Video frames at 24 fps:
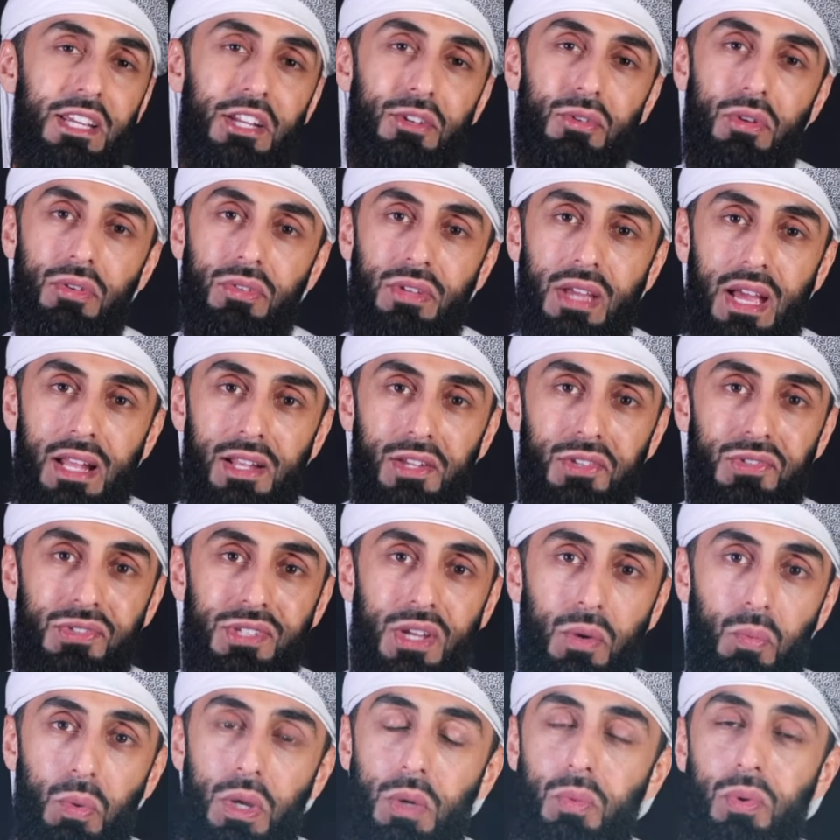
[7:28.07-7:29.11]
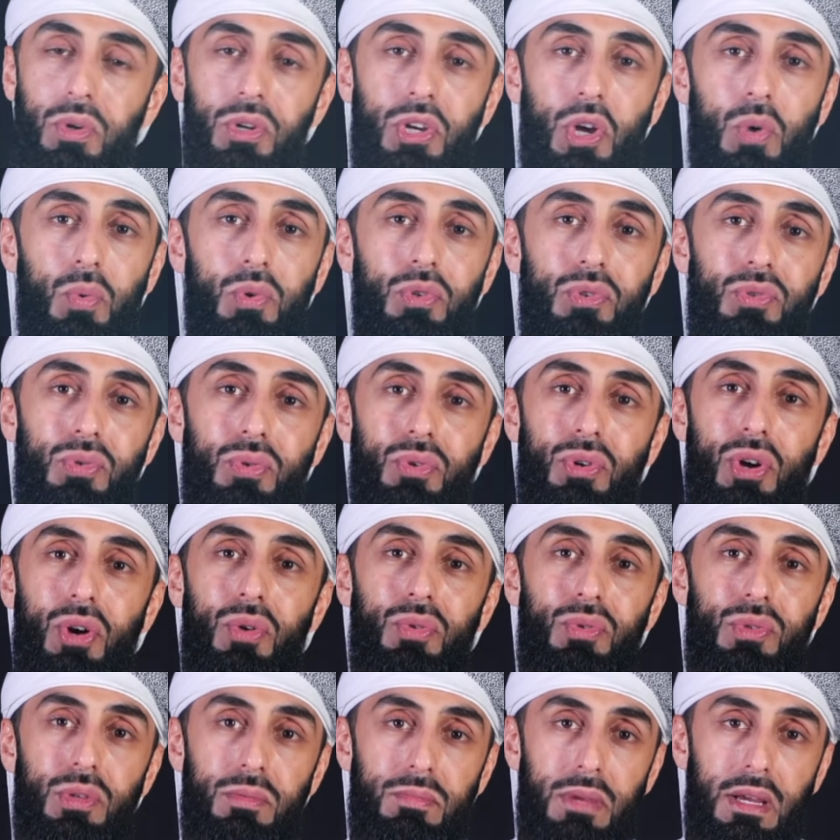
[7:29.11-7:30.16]
he not tell us that we were going to
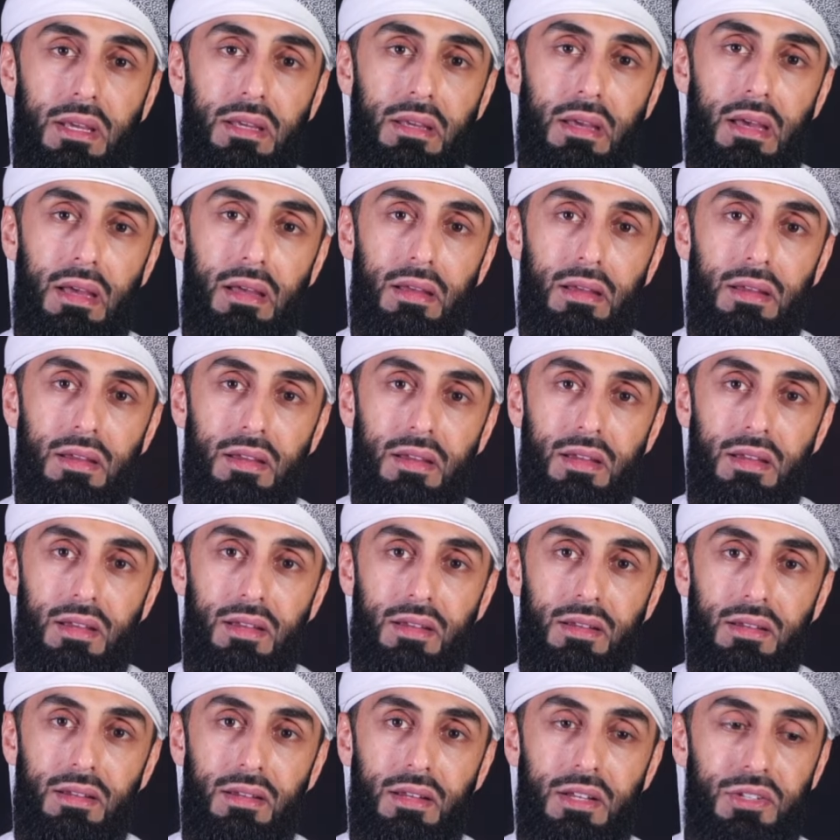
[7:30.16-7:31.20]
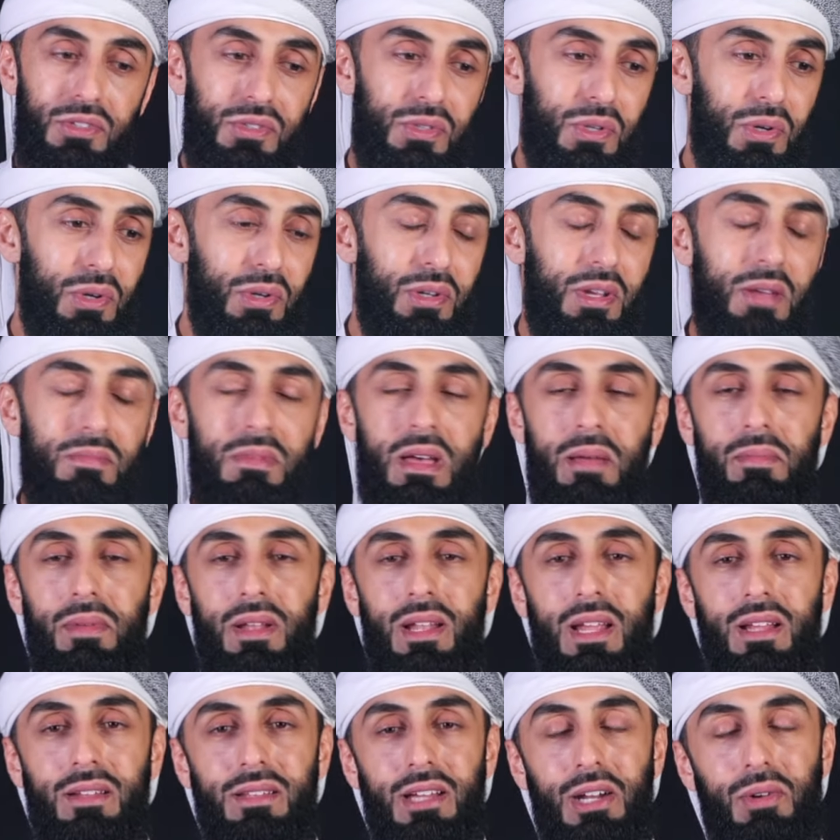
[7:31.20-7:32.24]
go to Mecca and
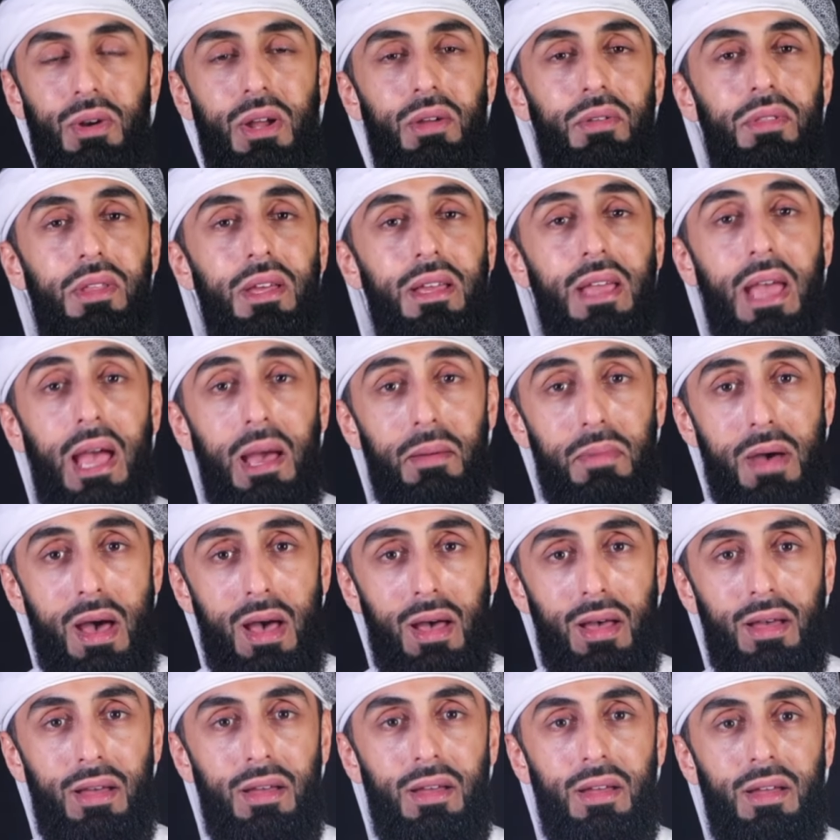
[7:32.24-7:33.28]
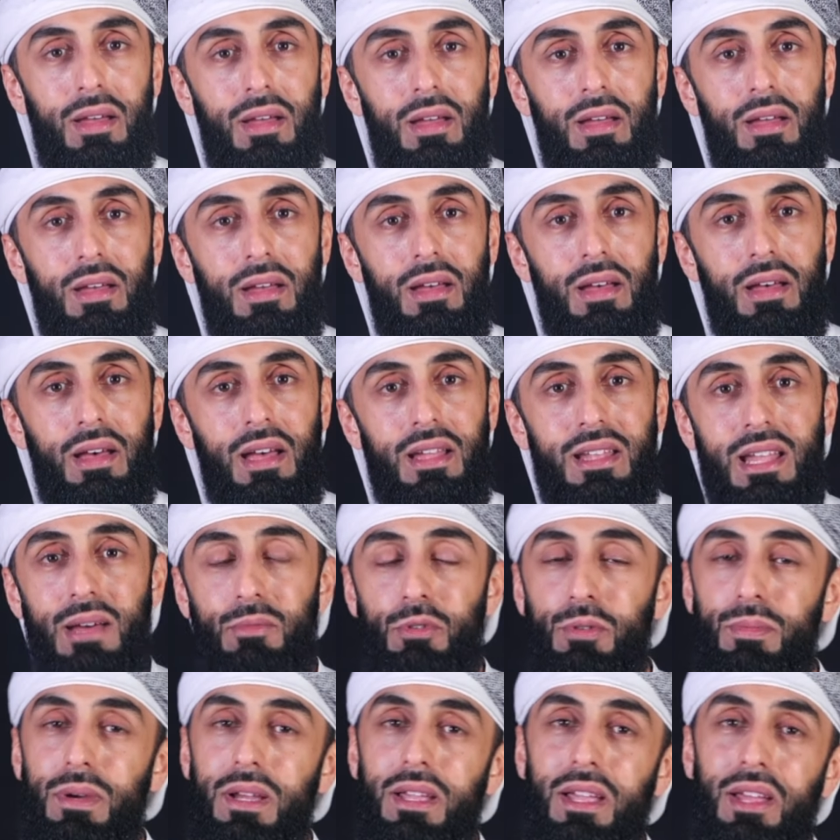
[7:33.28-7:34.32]
circumambulate around the Kaaba?" And
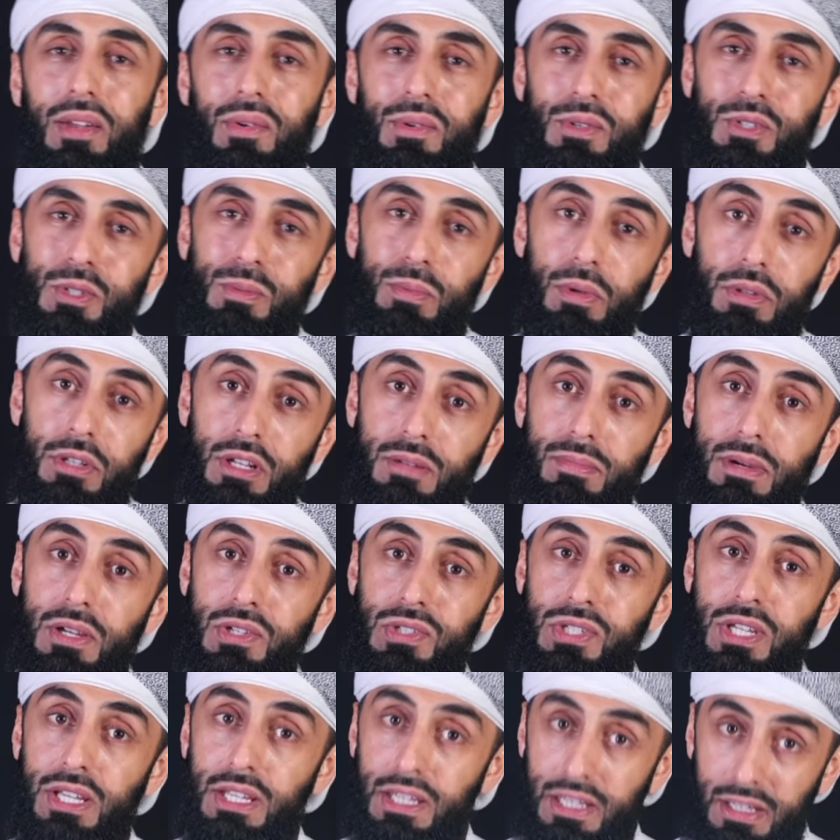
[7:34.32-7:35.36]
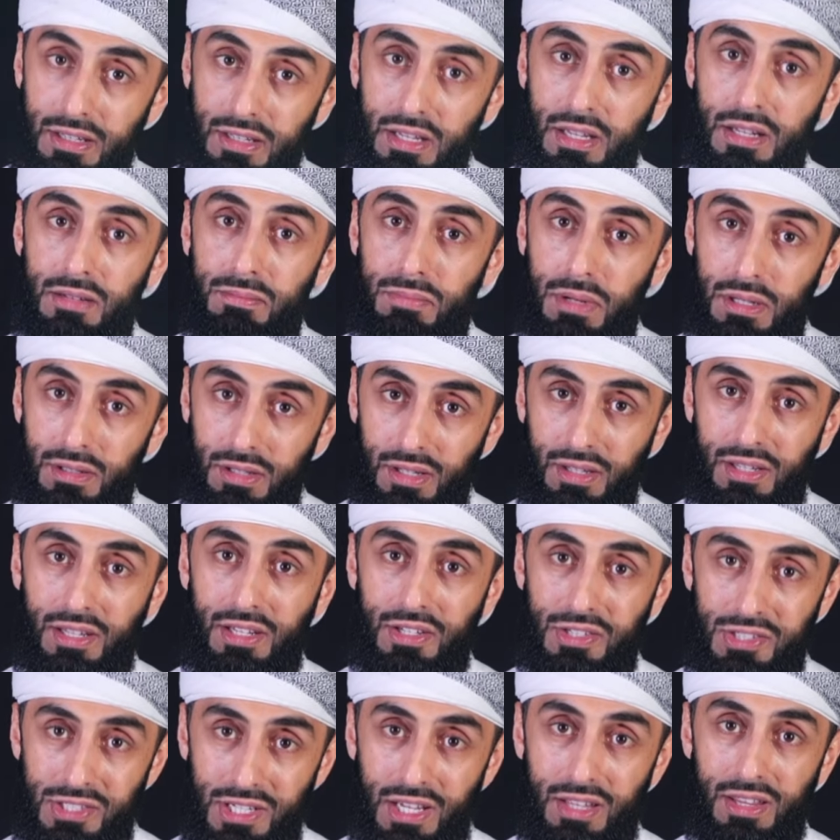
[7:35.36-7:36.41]
Abu Bakr responded by saying, "He did, but did
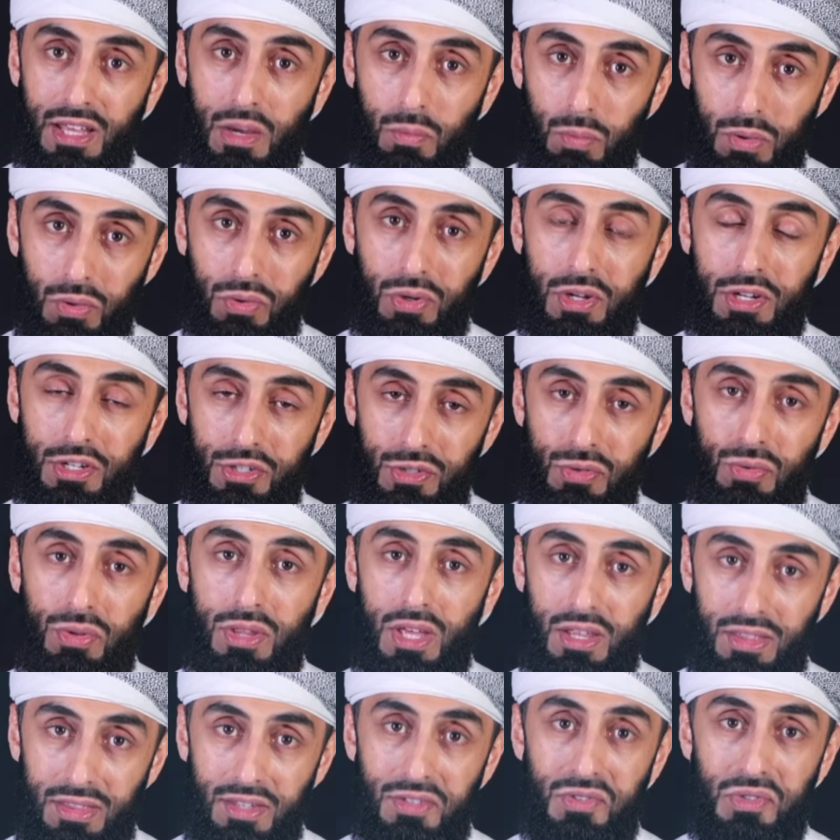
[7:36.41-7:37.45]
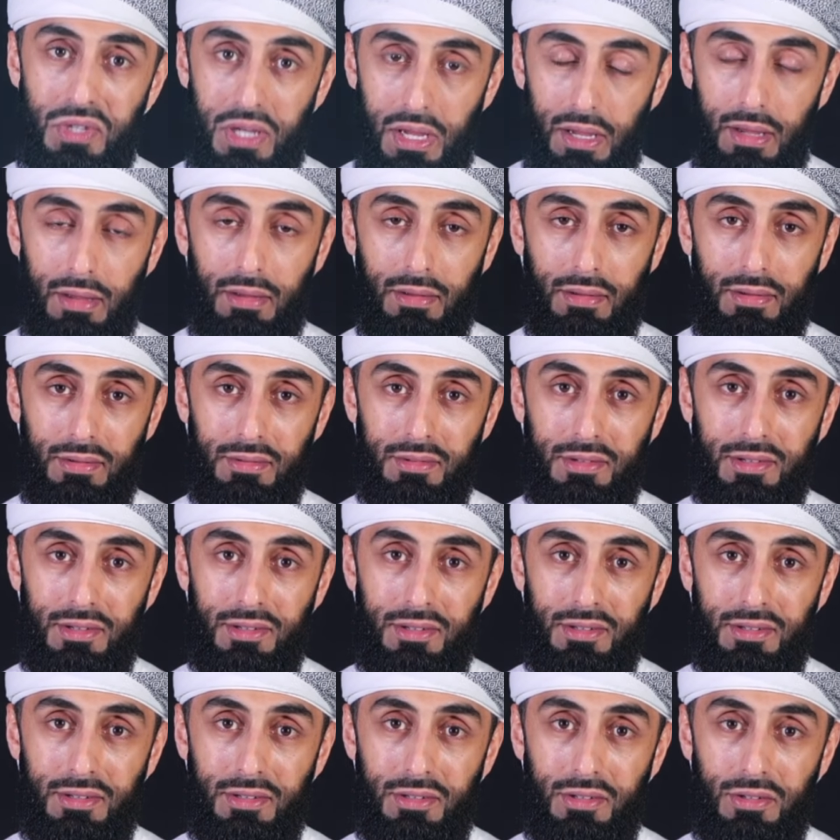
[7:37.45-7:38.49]
he say that we were going to do that this year?"
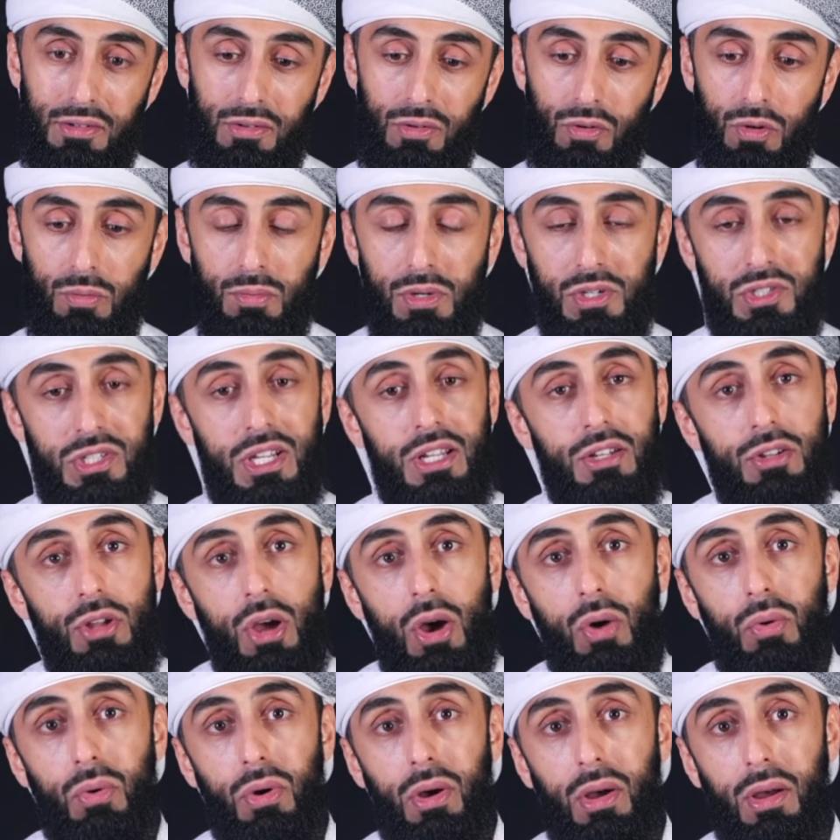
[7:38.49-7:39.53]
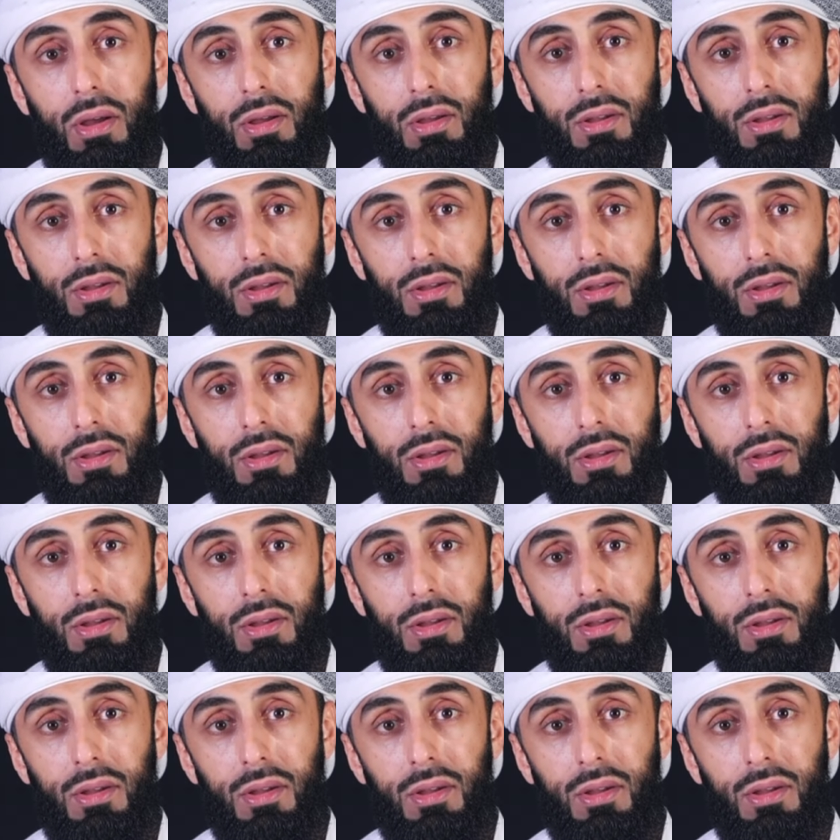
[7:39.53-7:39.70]
Umar said, "No."